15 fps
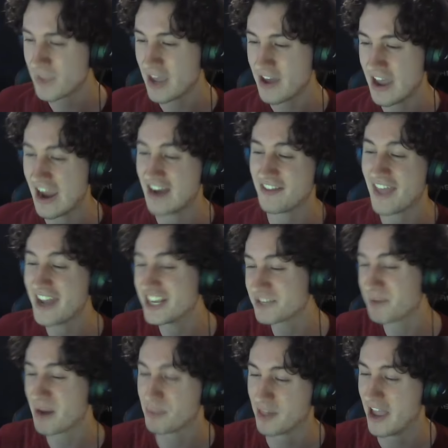and that is
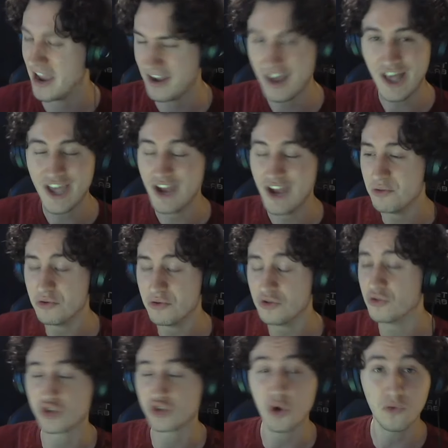my plan.
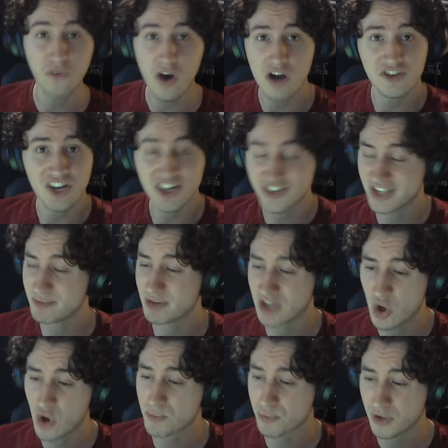So far, it's honestly been
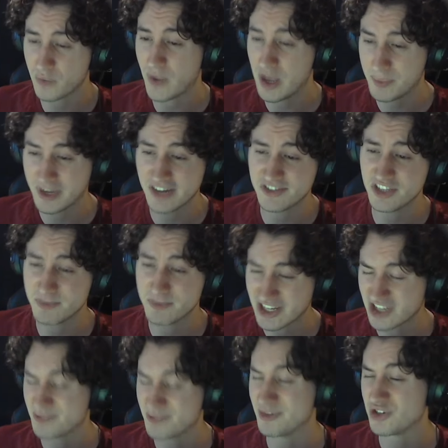going pretty well because these
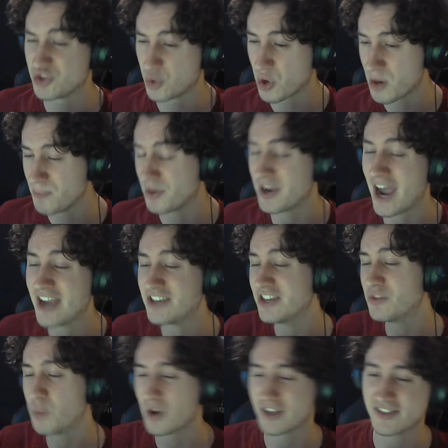matches have been short, but I
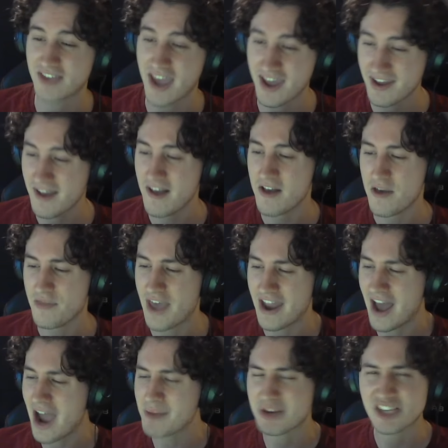did want to say that
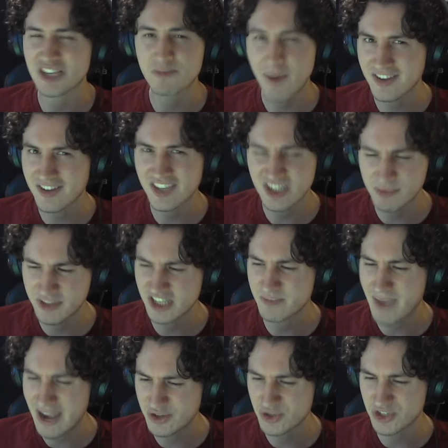I'm expecting some of these
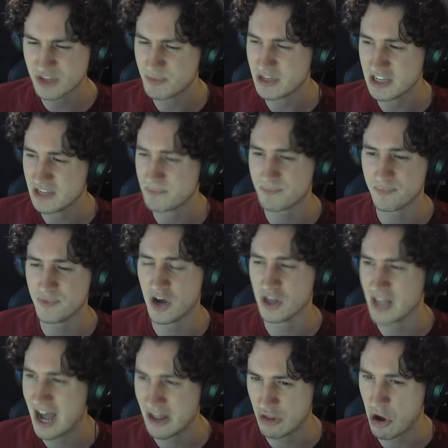matches to be a
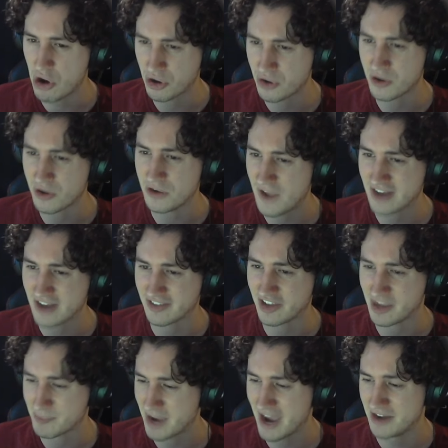lot longer. In fact, like,
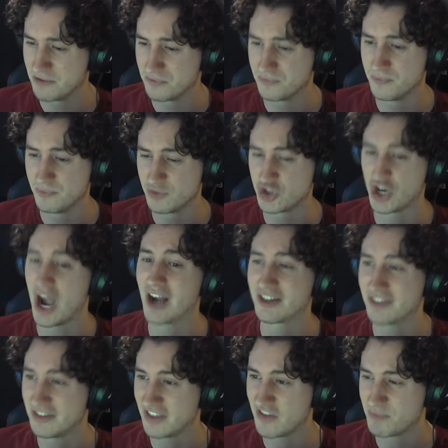I'm kind of shocked
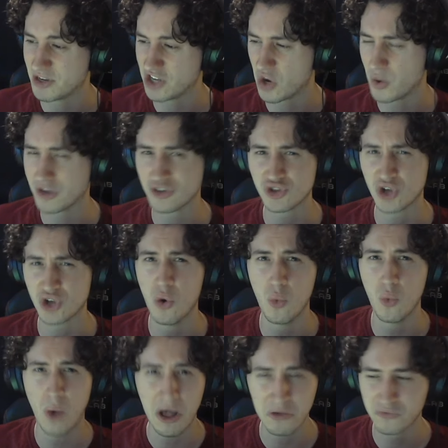that they've been going so
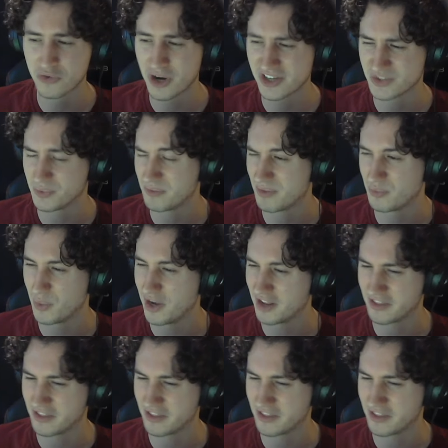well for us, and we've been winning,